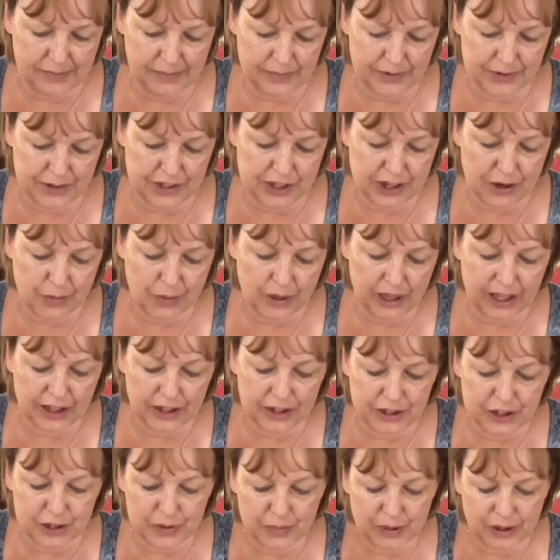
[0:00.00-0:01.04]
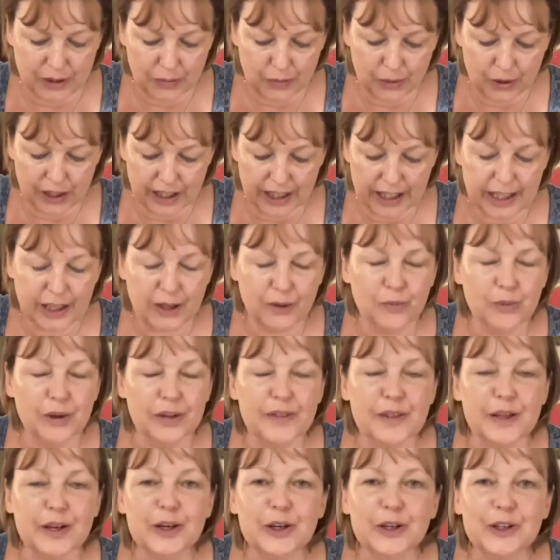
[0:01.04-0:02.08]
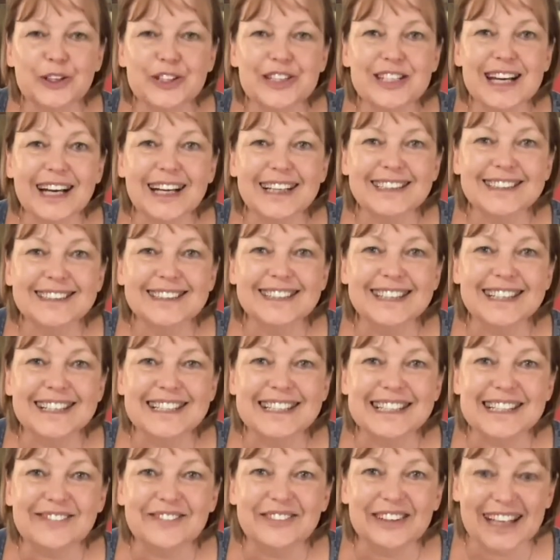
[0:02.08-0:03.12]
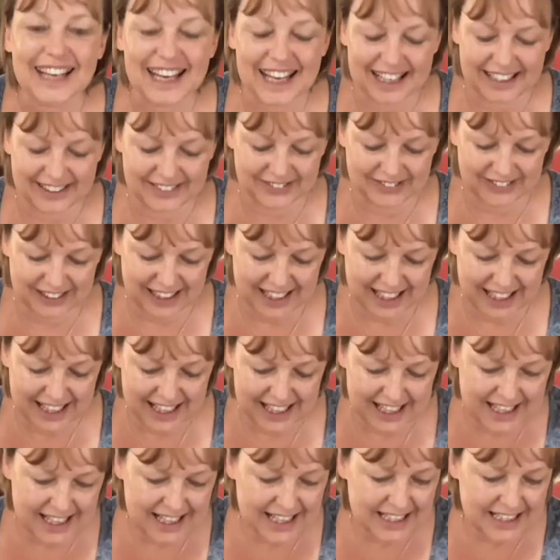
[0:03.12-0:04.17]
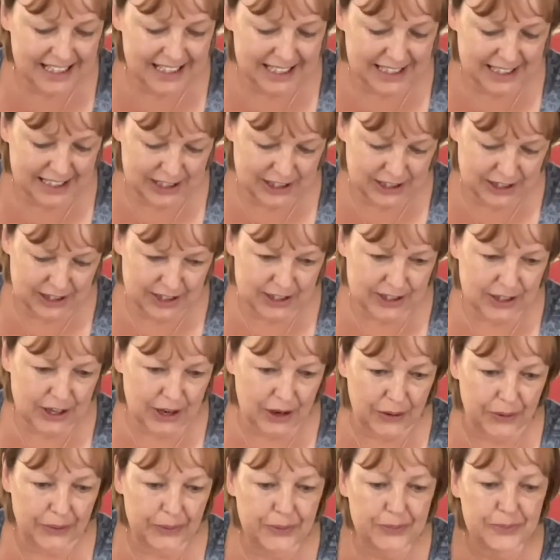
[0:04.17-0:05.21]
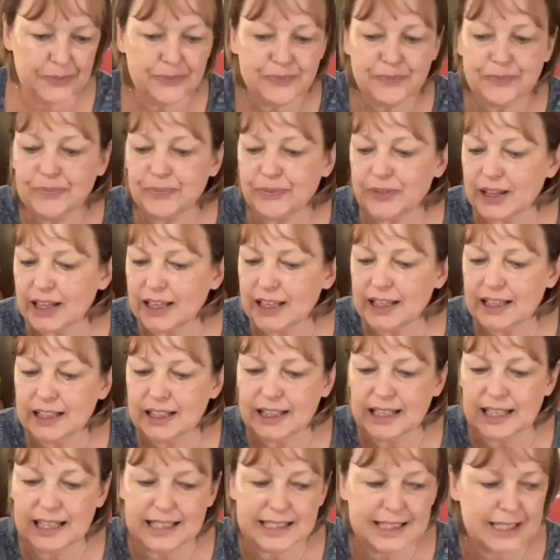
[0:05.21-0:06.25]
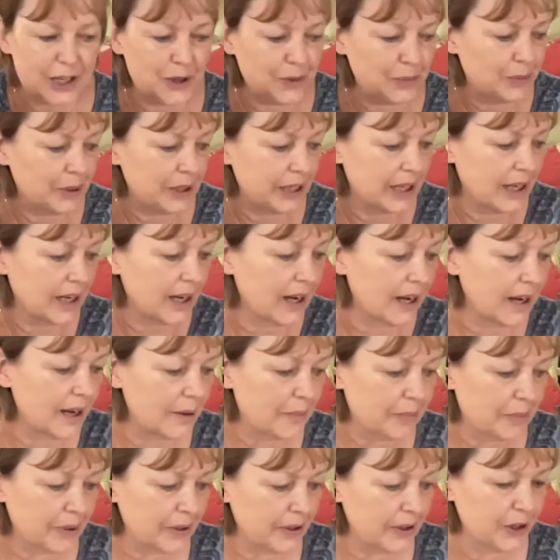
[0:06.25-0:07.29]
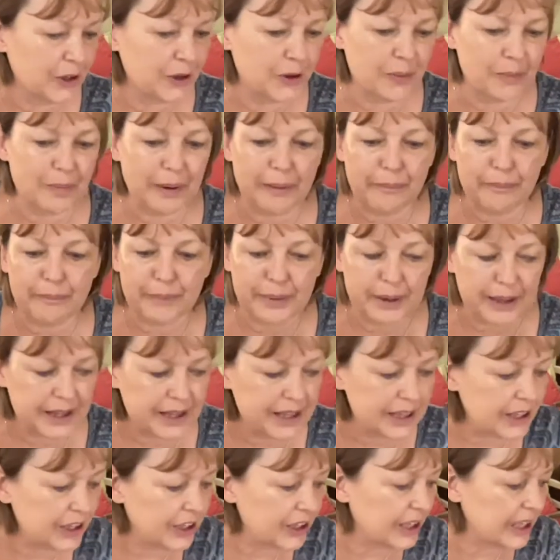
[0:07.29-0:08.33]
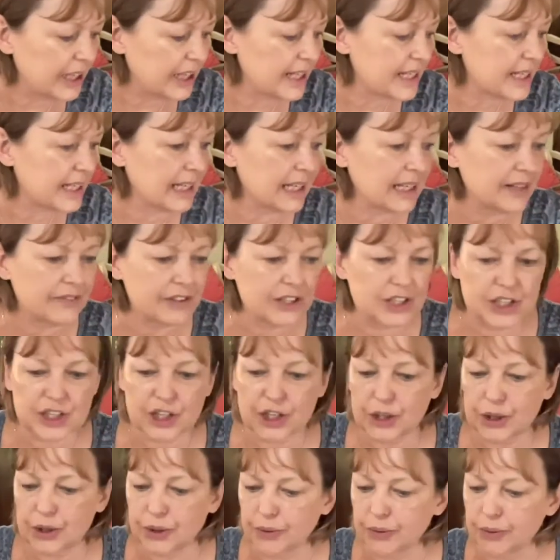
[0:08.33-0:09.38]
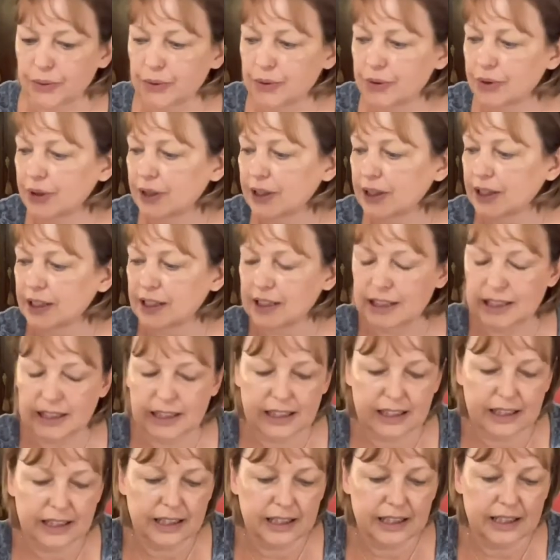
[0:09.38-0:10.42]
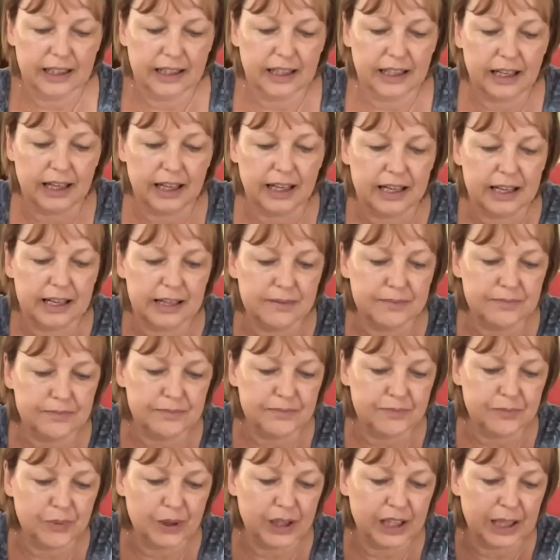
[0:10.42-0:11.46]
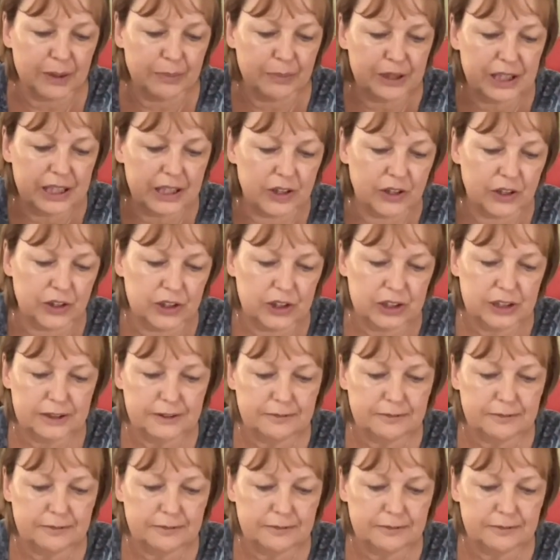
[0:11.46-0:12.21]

So we're going to be working with the contact adhesive again. So let's open it up. You remember that you need to leave it to cure. We're going to put it on.